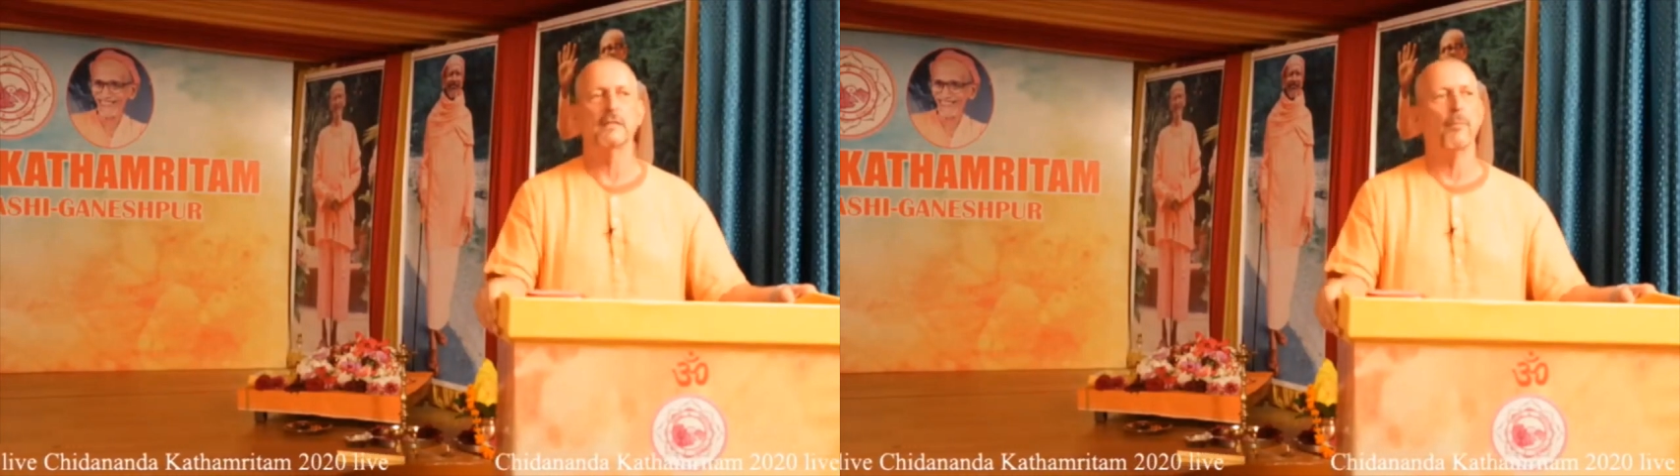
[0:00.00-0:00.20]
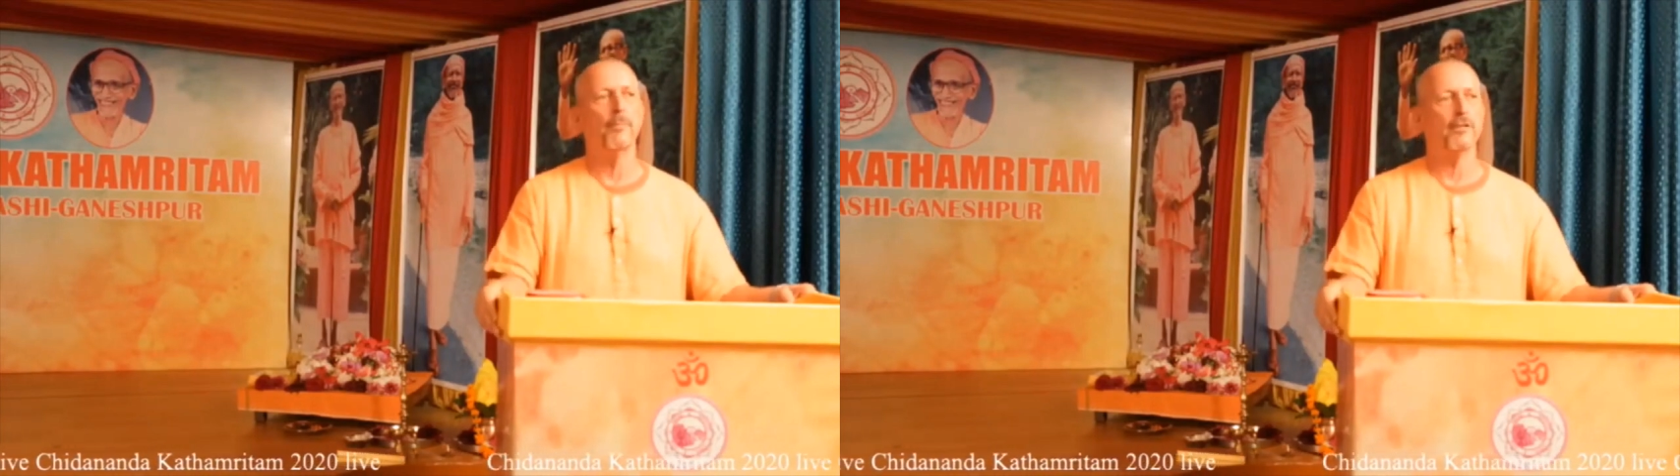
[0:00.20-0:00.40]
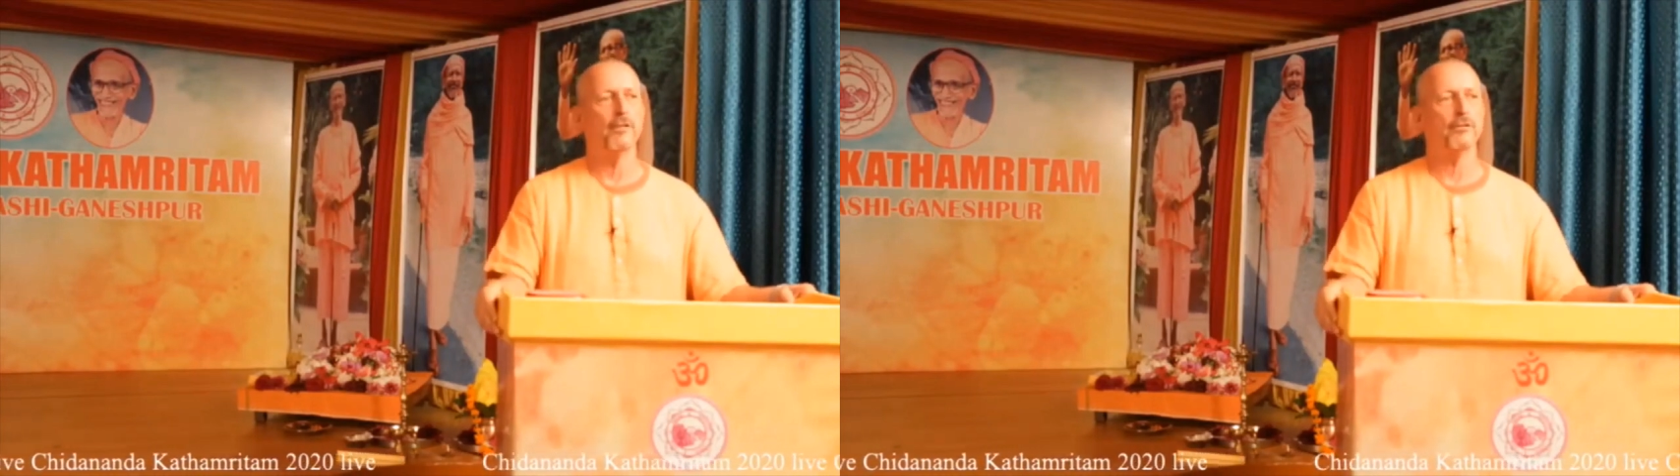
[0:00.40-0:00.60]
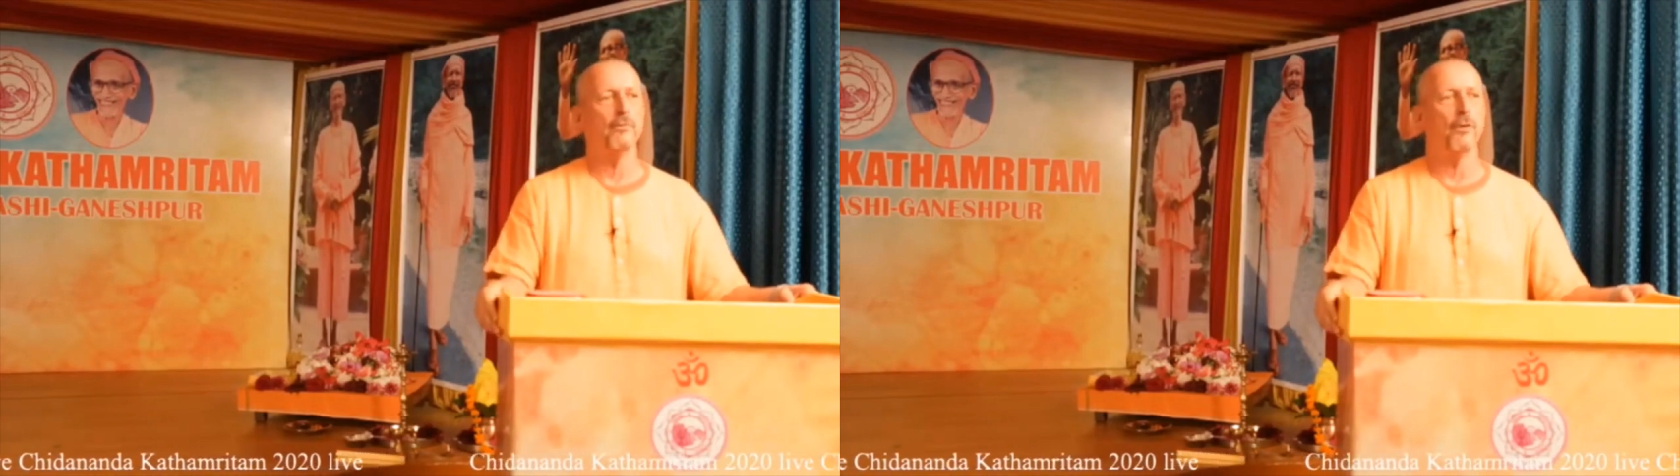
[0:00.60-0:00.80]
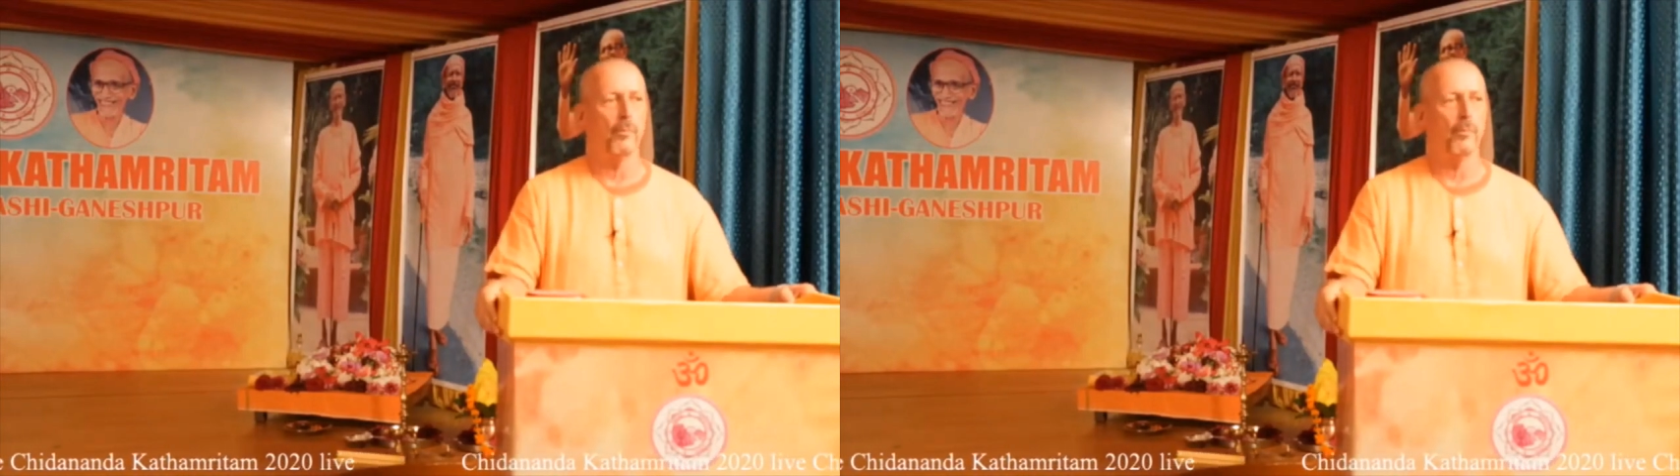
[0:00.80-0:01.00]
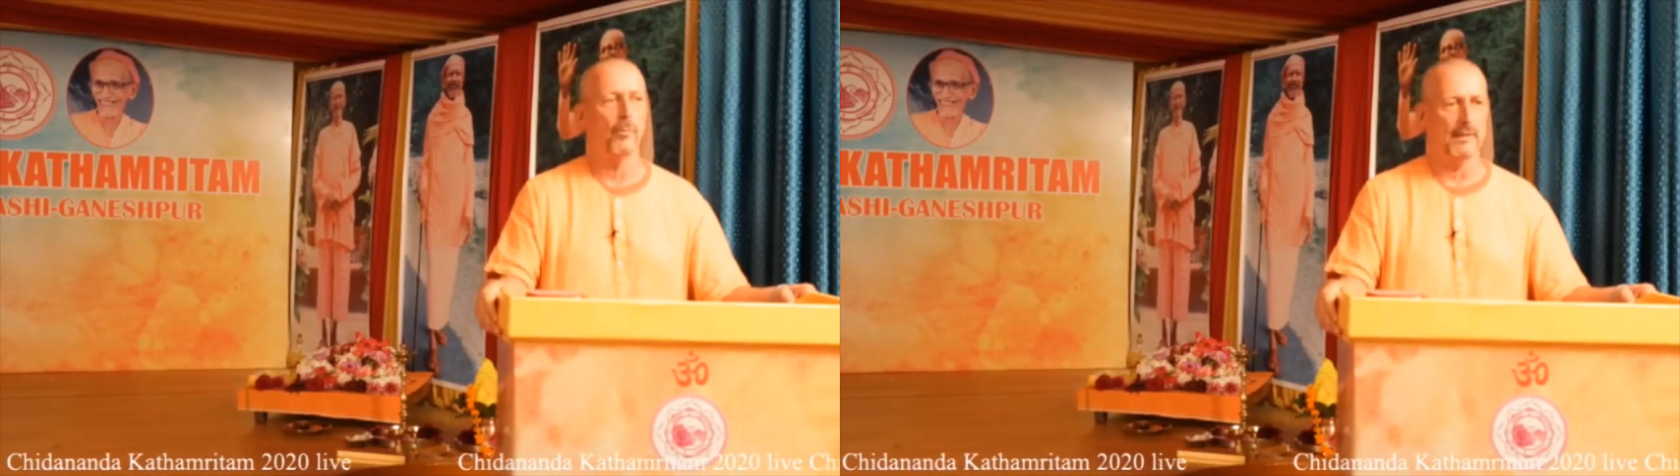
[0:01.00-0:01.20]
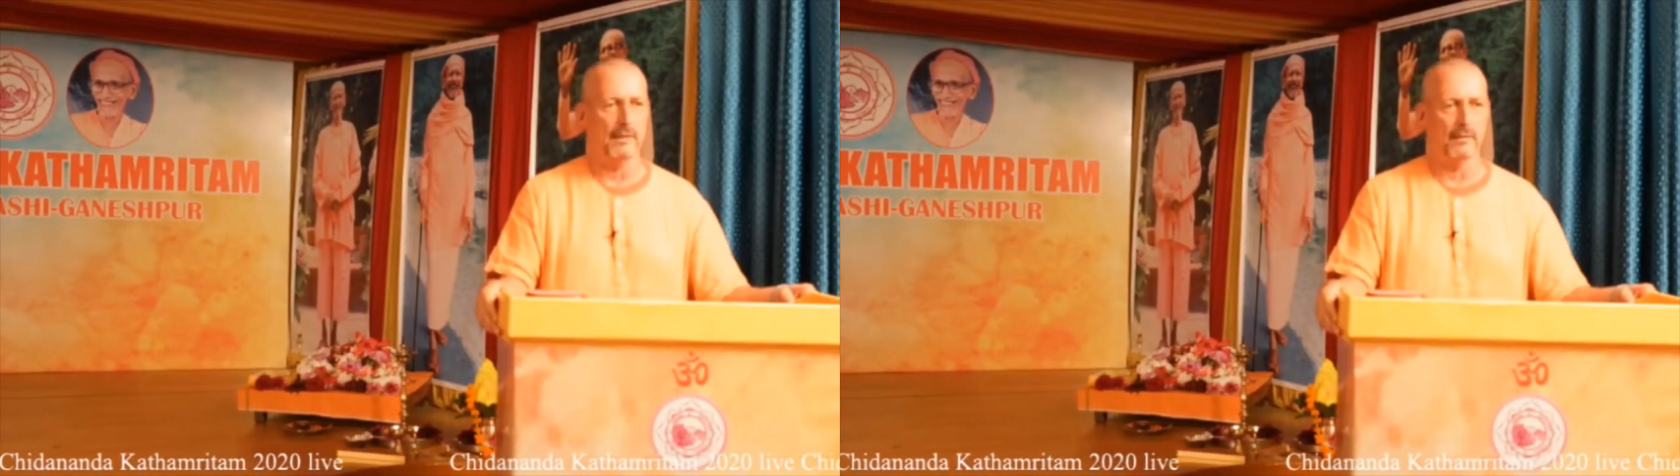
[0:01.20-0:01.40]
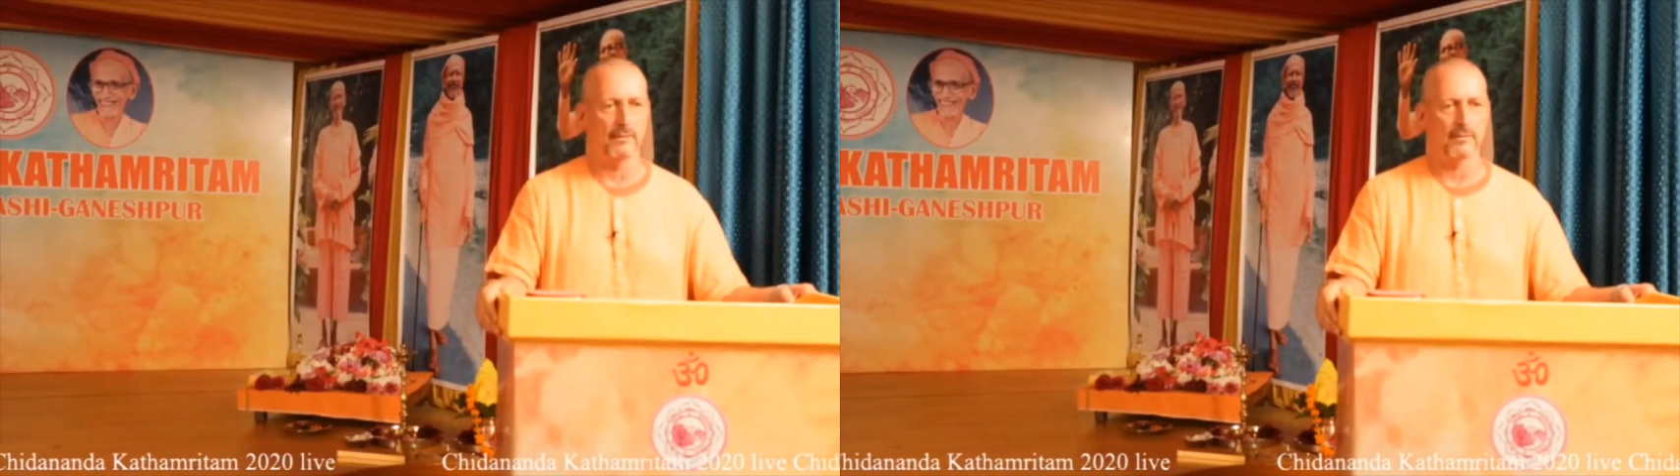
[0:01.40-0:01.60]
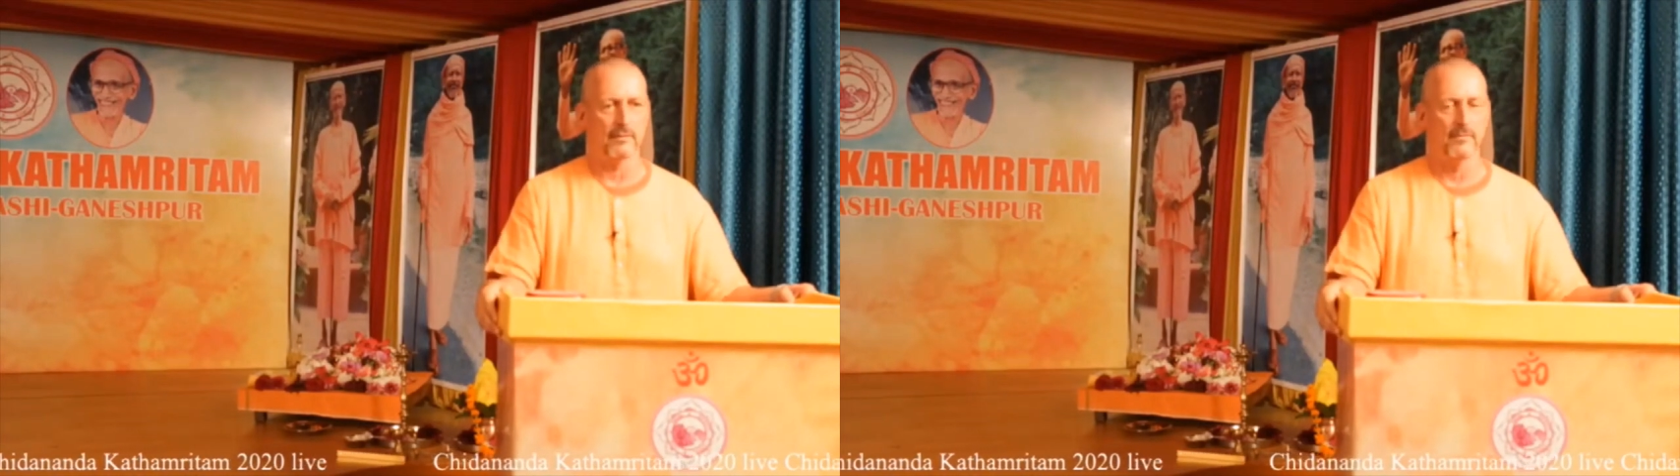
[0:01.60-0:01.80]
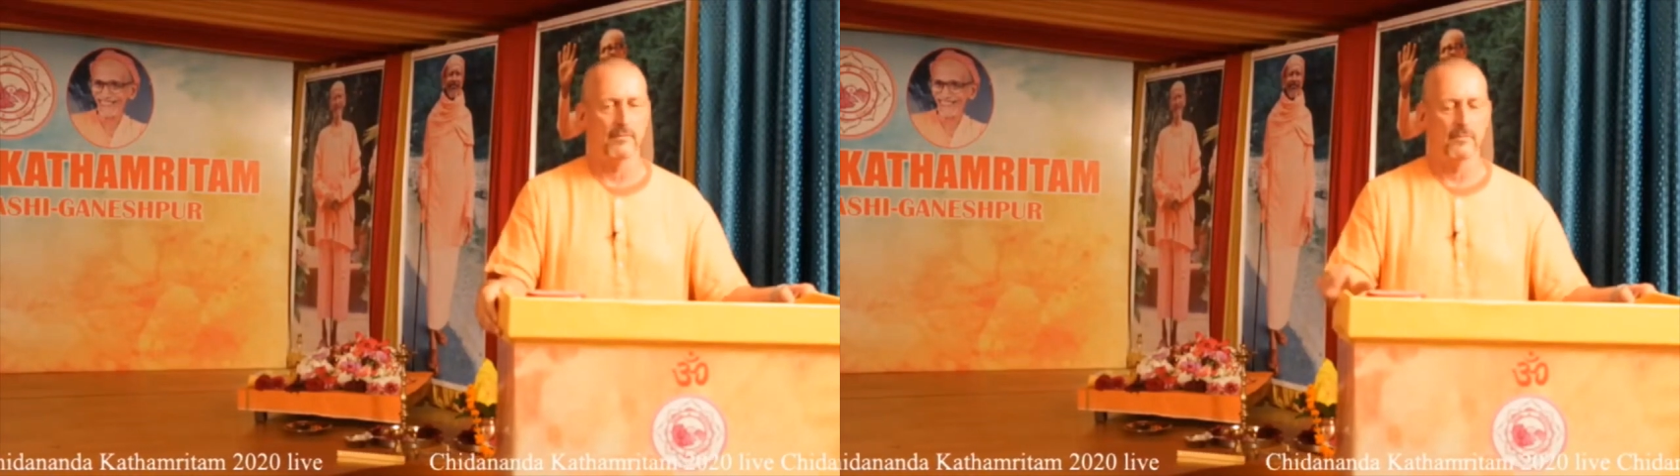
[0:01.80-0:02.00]
his compassion for all
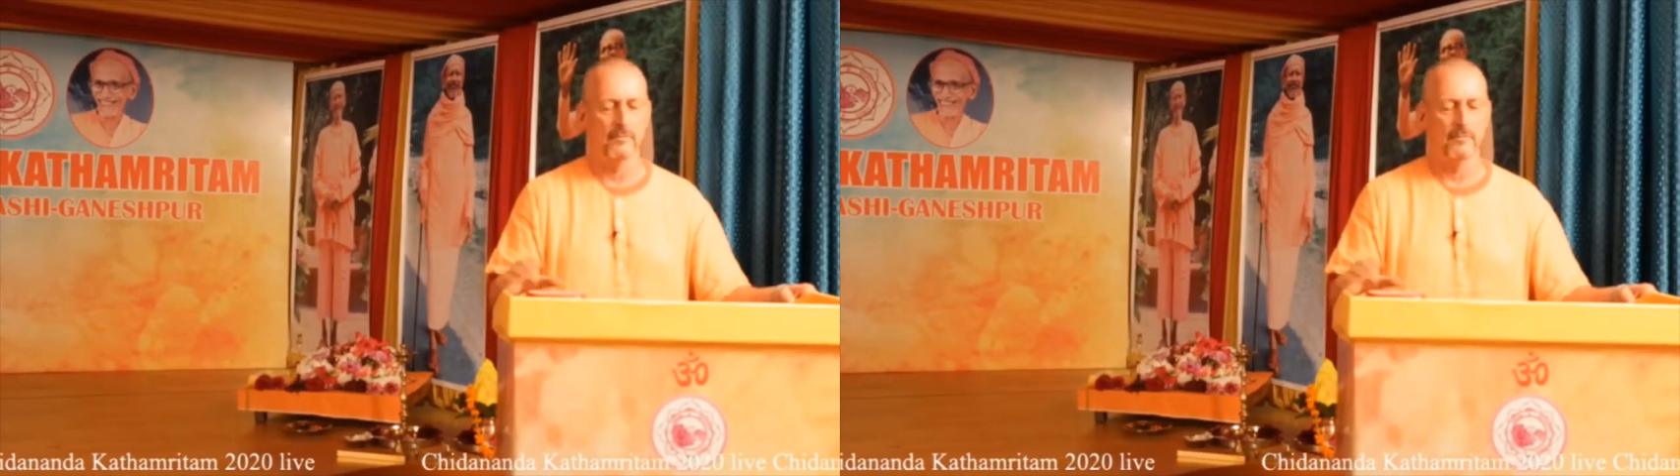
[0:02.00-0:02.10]
beings.